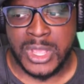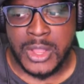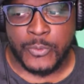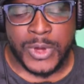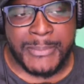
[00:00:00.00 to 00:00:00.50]

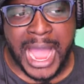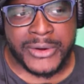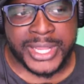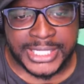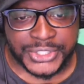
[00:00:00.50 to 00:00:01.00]
What about
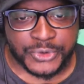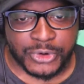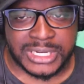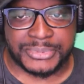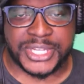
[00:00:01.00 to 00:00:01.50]
his
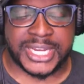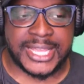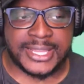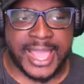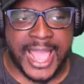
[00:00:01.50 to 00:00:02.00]
dreams? Should
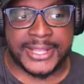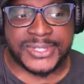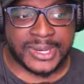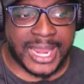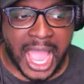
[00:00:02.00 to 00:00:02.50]
he
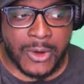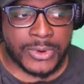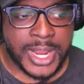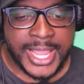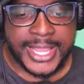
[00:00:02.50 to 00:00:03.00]
cancel out
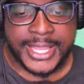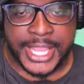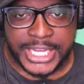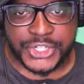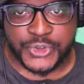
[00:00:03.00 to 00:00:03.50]

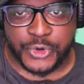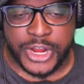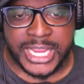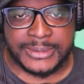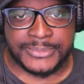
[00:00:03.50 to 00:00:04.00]
his
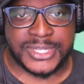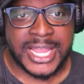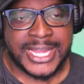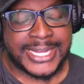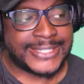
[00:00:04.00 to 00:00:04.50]
dreams
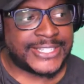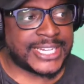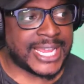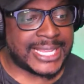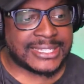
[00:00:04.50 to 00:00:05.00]

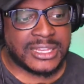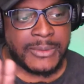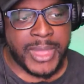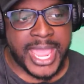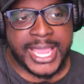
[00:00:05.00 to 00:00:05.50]
just to
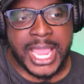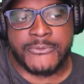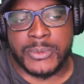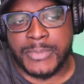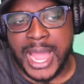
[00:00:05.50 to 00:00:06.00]
make
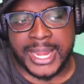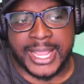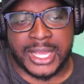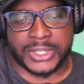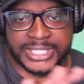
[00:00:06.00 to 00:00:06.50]
everybody
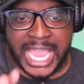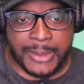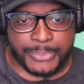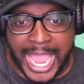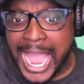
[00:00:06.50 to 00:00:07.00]
else
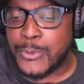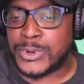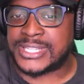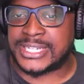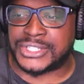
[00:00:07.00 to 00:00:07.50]
happy? I would
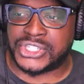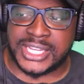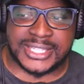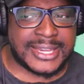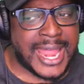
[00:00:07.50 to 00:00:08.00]

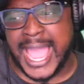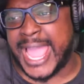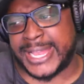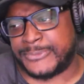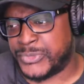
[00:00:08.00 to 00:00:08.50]
suggest not.
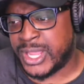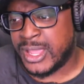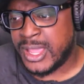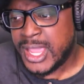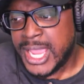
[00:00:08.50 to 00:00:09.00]

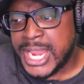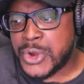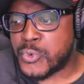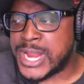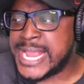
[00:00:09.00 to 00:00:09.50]
And the
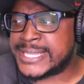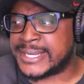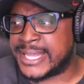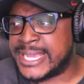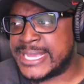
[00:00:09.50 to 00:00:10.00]
reason
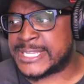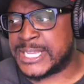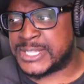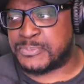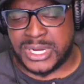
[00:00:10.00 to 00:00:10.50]

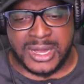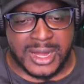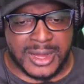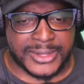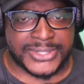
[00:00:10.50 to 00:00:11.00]
is
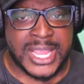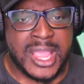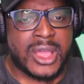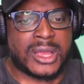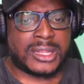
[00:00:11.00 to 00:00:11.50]
because,
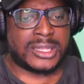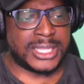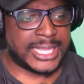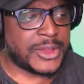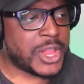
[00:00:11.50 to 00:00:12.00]
look,
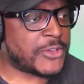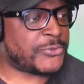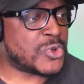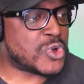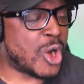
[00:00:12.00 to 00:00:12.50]
if
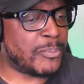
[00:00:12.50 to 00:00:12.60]
you go